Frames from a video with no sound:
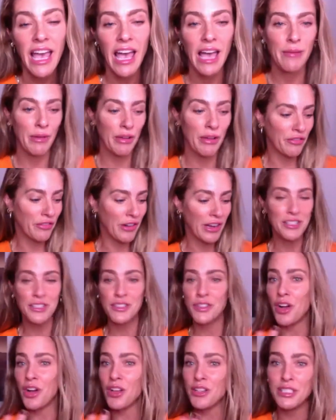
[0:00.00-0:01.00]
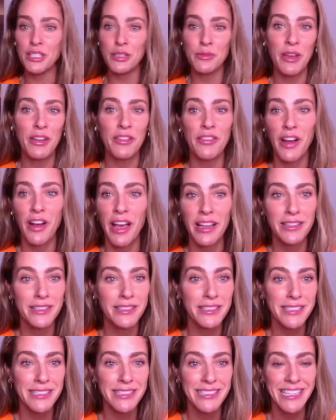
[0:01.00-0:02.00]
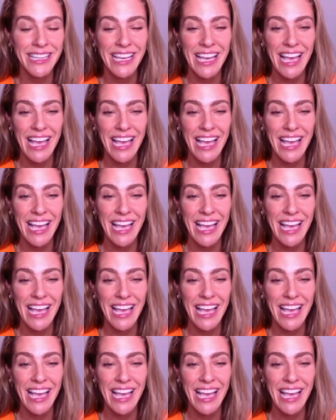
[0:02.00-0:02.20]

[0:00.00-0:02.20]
And my friends are all still my friends,